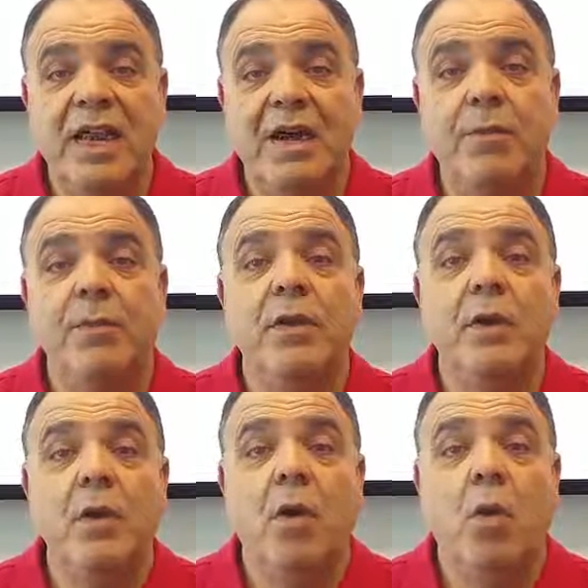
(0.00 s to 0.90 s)
Now,
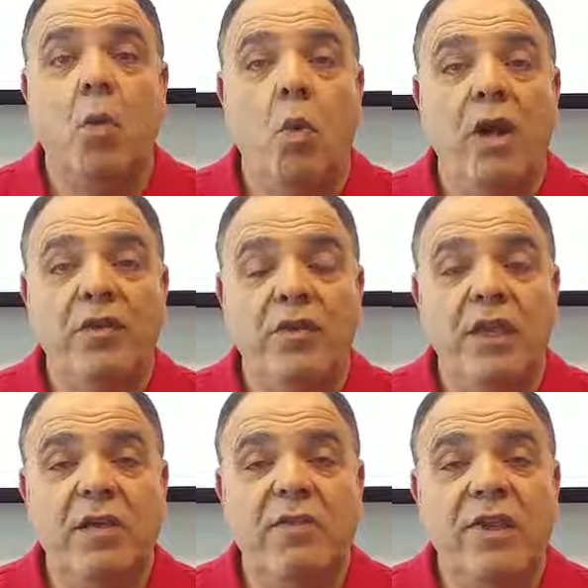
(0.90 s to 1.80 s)
once
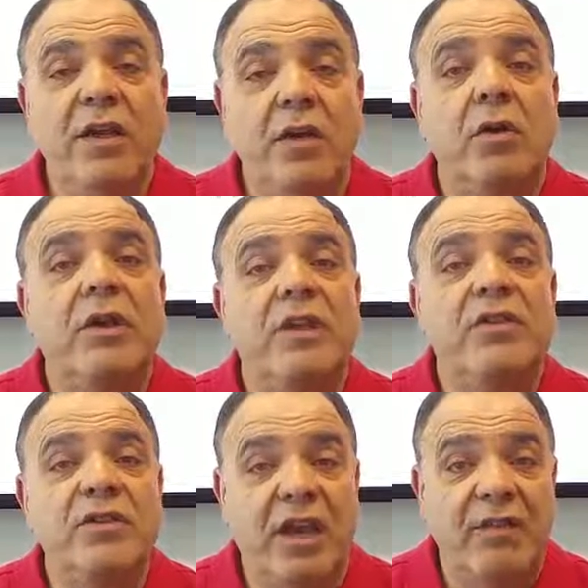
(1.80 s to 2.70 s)
the vehicle
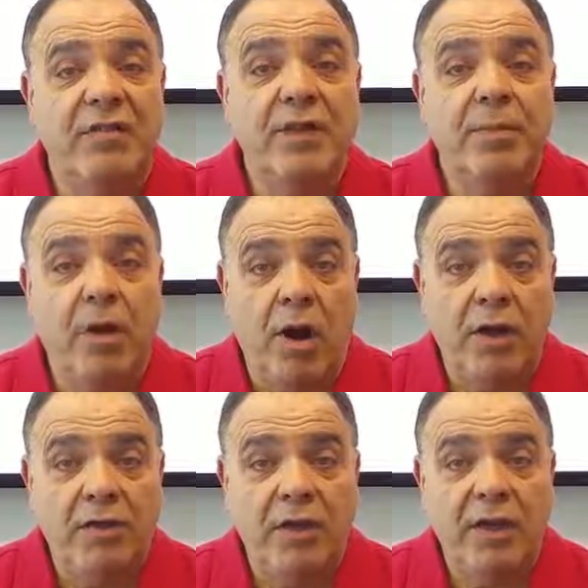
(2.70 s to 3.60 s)
is safely
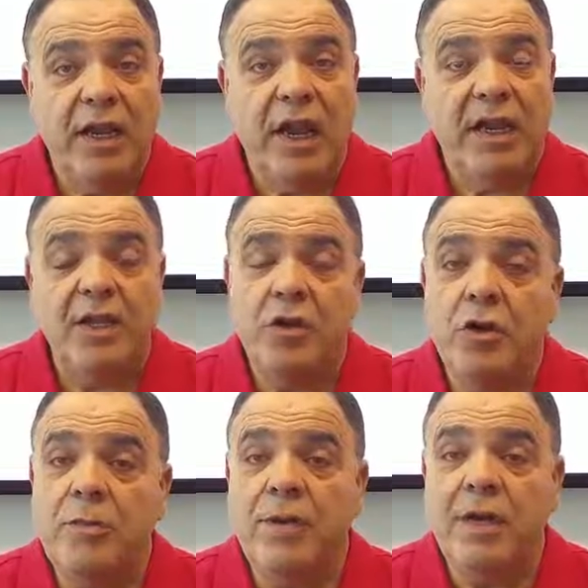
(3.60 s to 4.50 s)
parked, and it
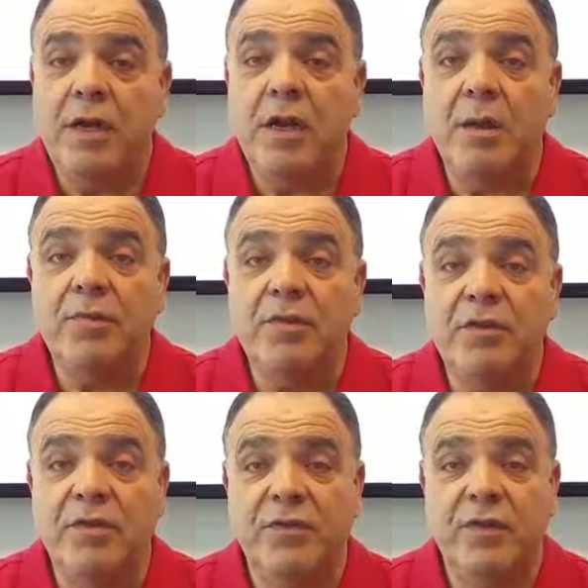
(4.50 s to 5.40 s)
could be in a number
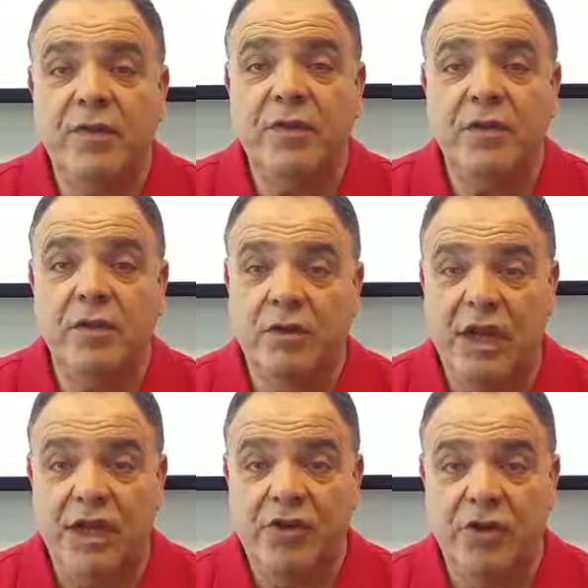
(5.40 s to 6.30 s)
of different
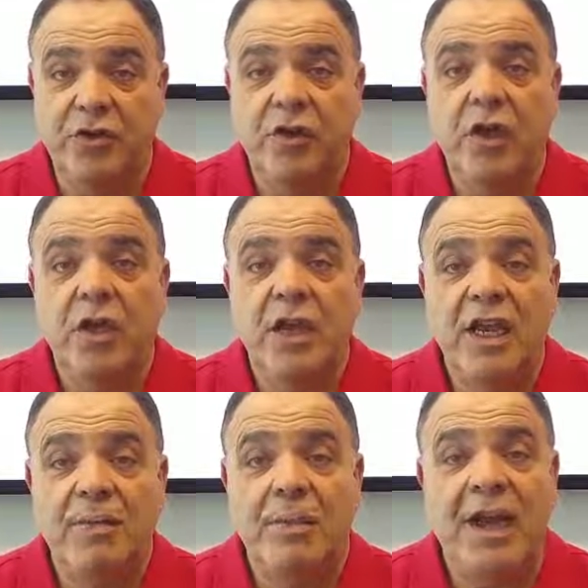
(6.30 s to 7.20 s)
locations,
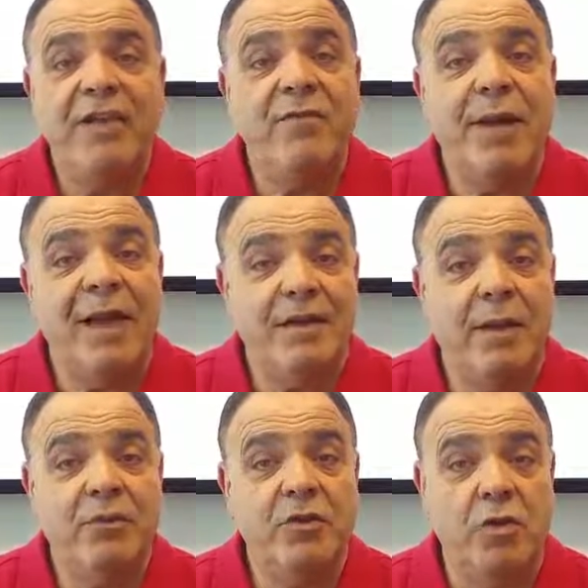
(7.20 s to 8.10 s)
it might have backed
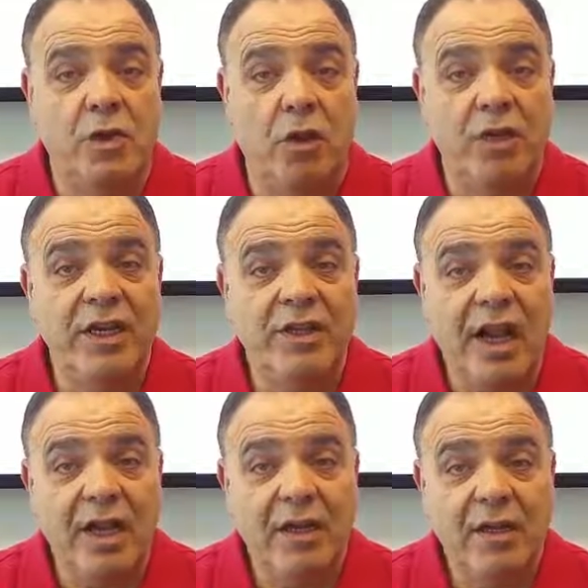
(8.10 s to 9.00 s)
up to a loading
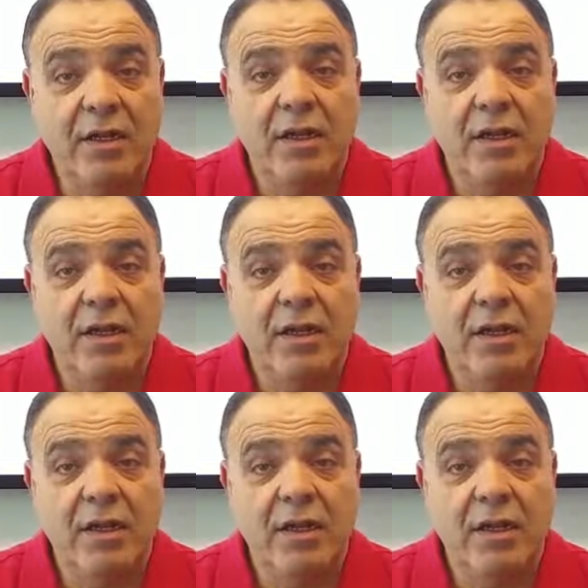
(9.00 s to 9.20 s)
dock,